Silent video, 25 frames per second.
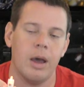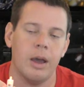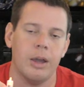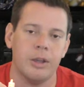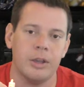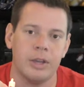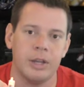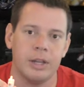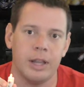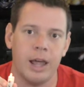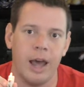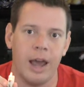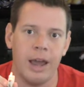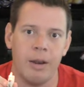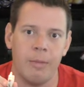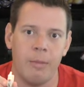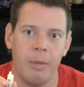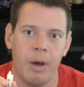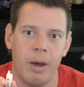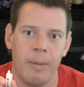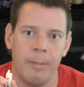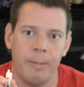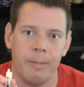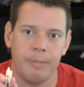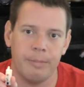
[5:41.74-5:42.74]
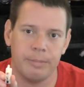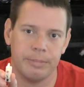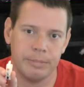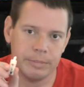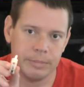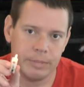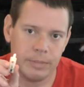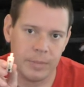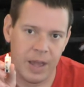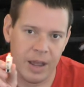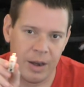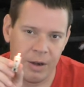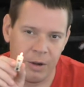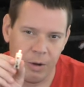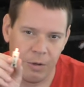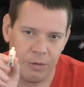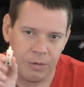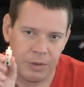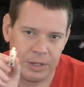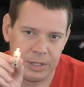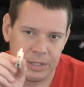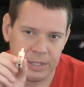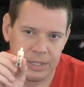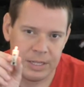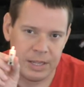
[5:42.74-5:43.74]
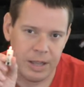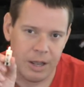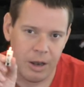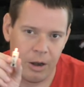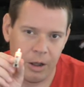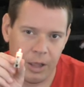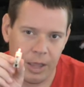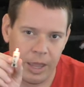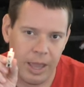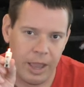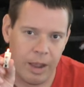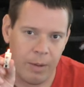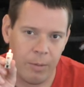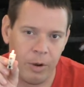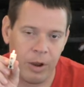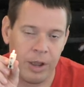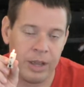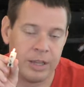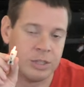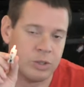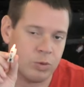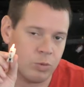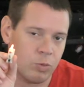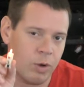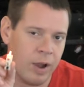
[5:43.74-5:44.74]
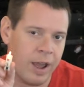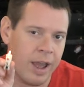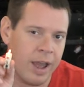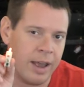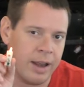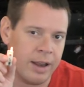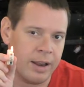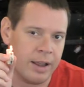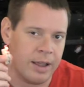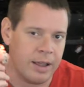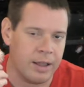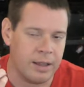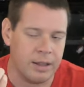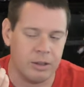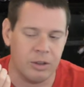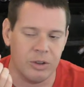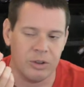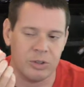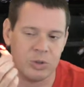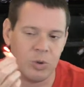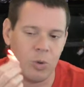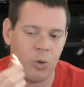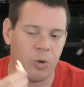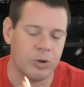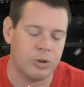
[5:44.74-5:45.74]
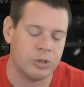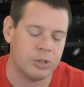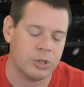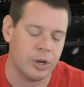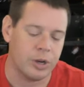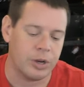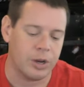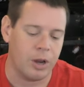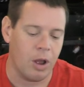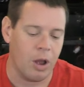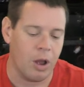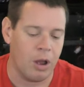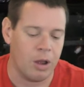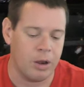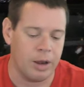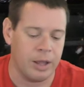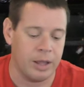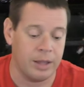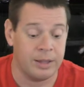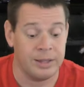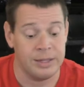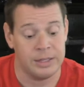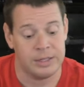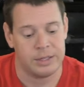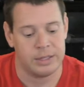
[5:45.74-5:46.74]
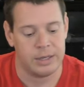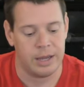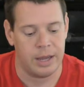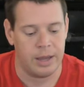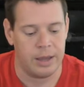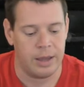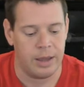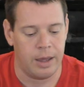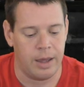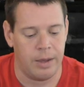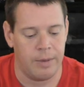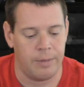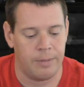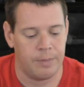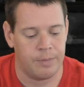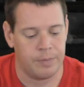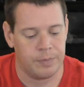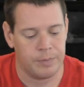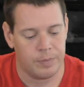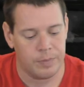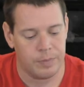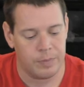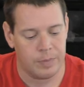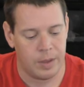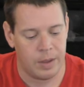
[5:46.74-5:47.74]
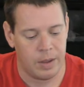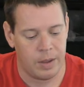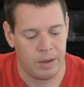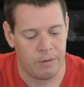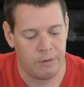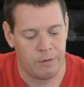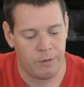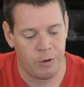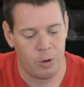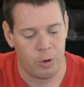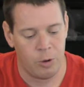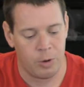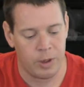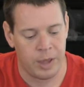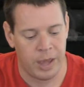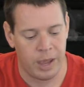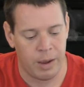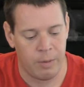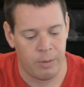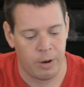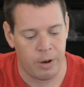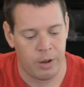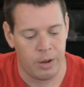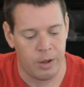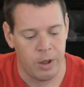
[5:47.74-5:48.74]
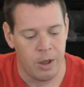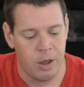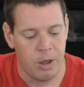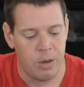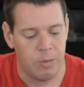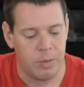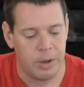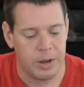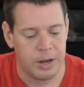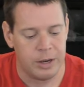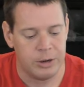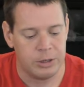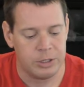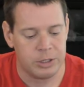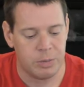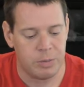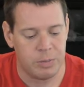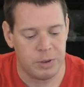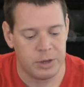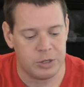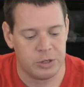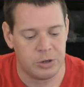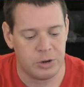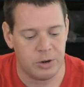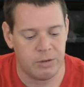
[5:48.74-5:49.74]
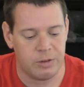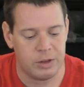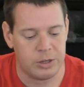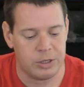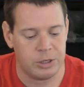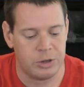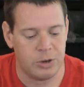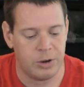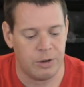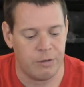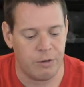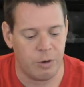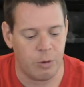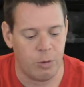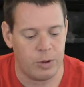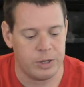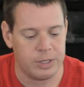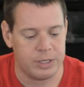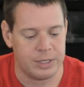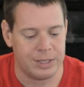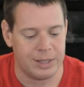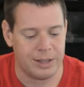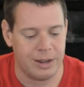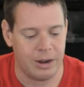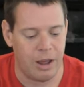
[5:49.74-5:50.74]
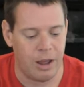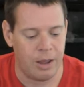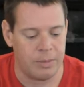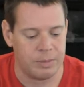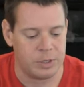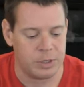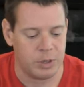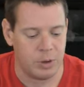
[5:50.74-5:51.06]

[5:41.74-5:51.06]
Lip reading: You can light them up. I don't know if you can see that on camera. It's red. It looks orange on at least a photo camera. But here's a picture of the two different ones lit up.